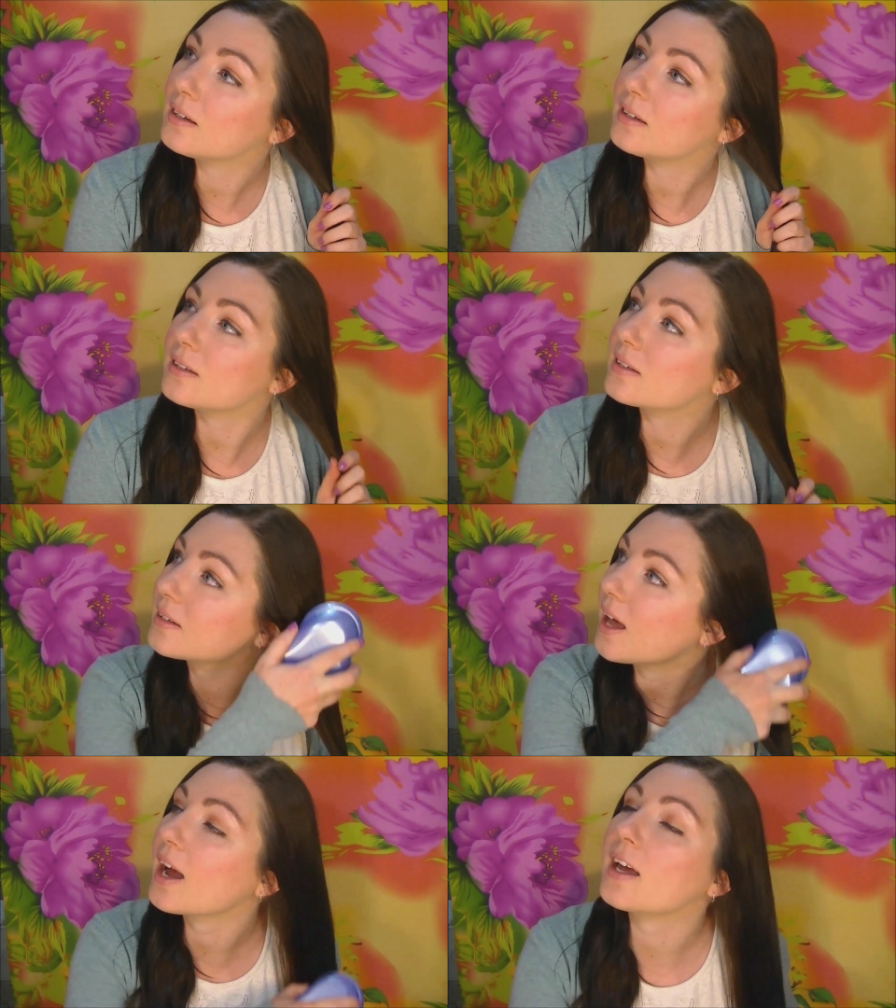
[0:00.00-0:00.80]
just
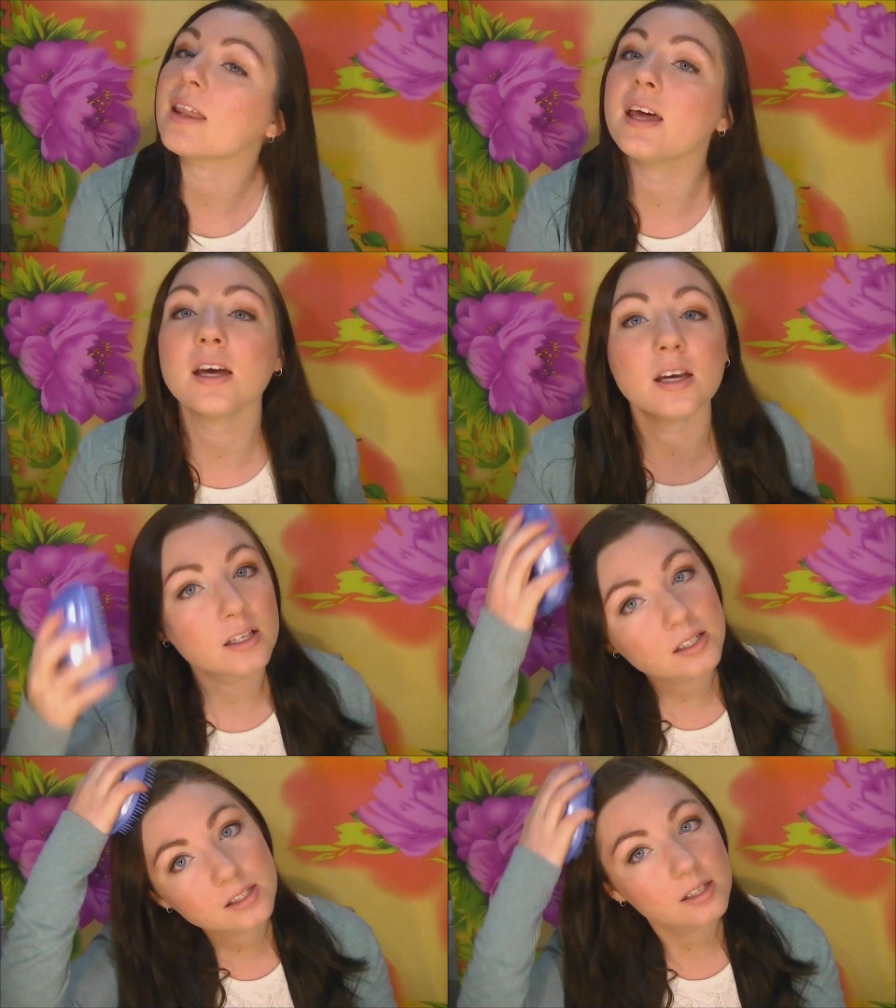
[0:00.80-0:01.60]
like
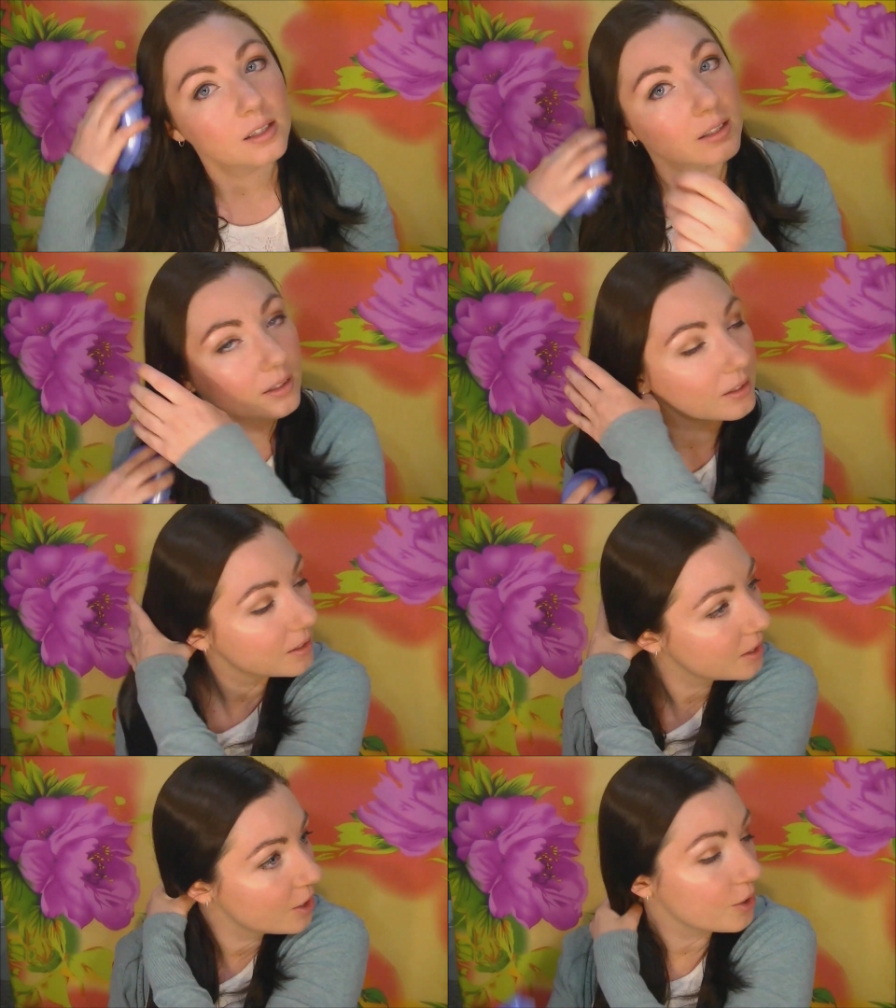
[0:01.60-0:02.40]
this.
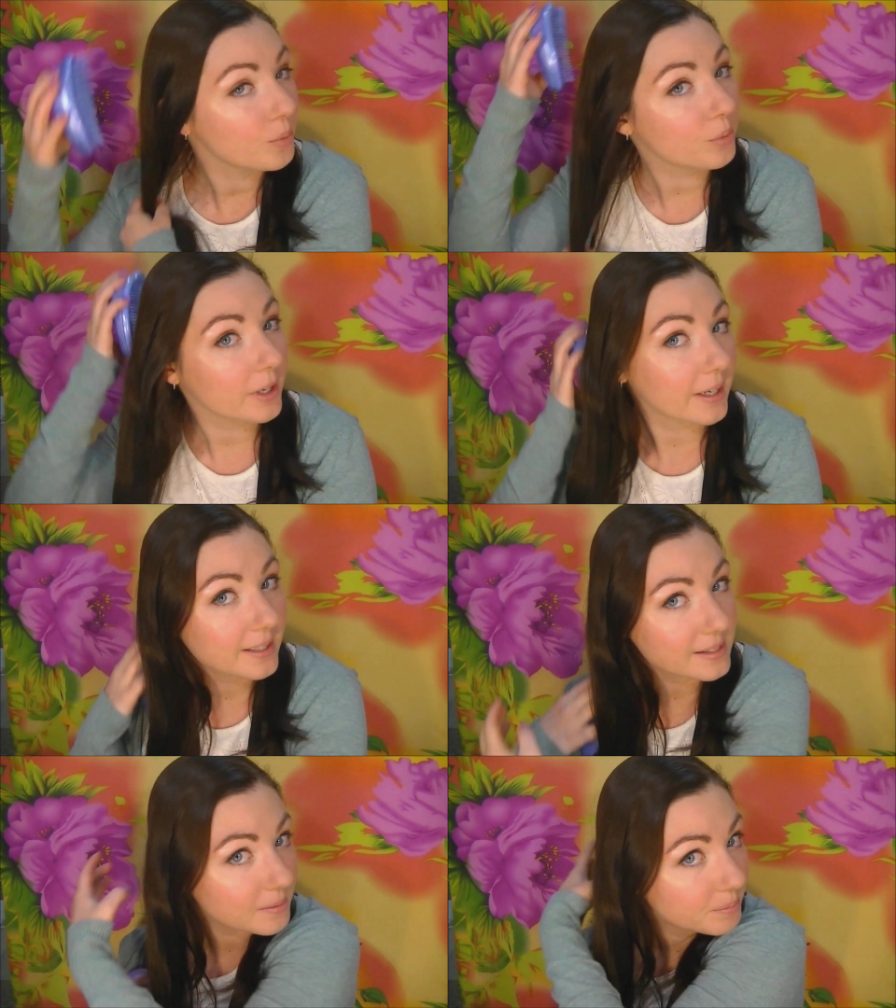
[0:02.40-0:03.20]

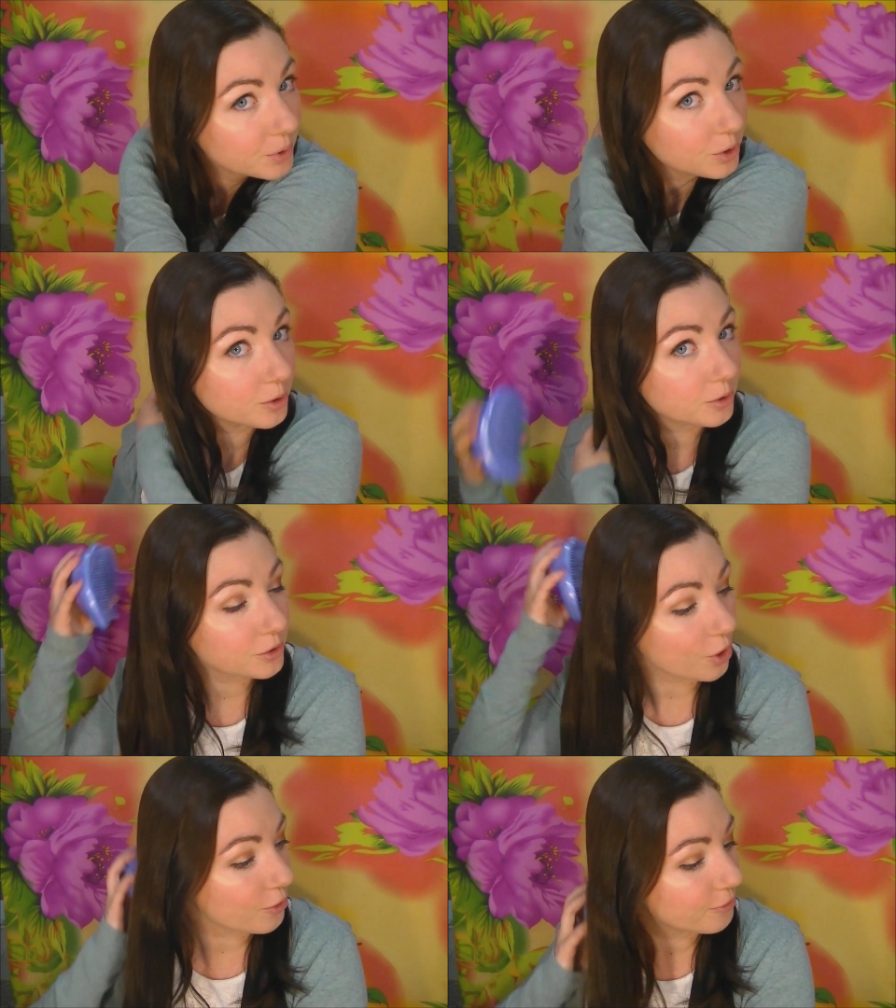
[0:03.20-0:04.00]
Pretty simple
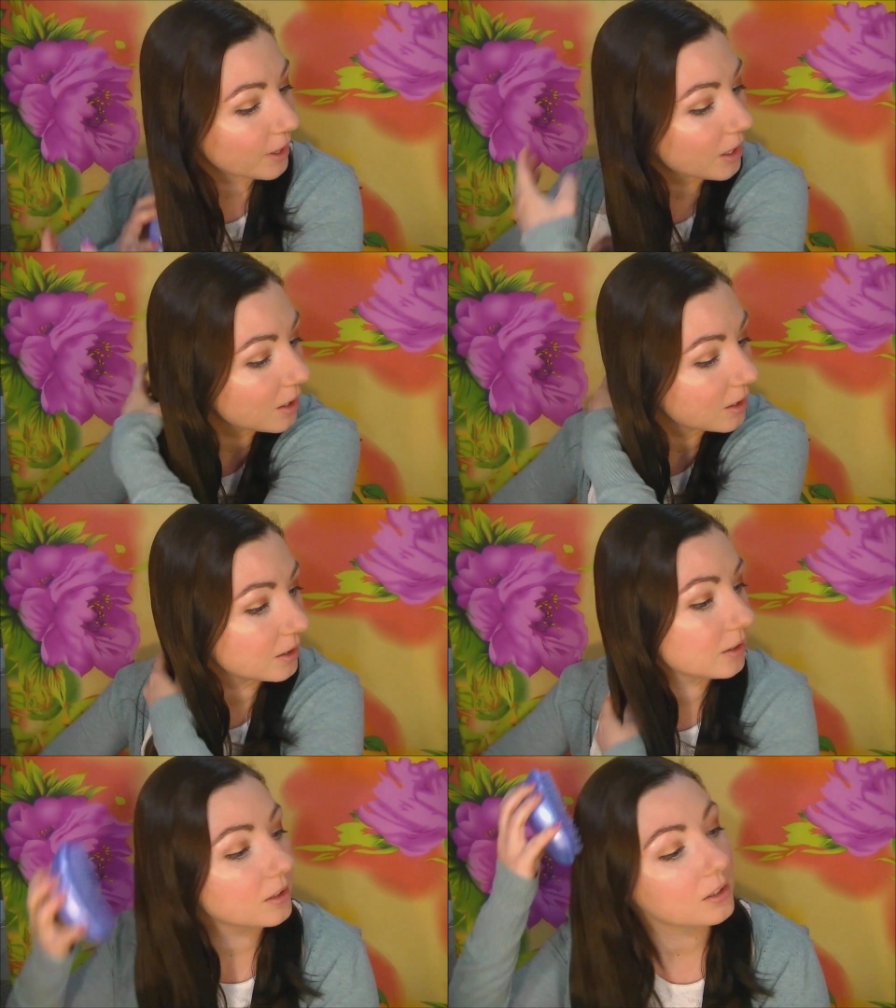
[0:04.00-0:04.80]
so far,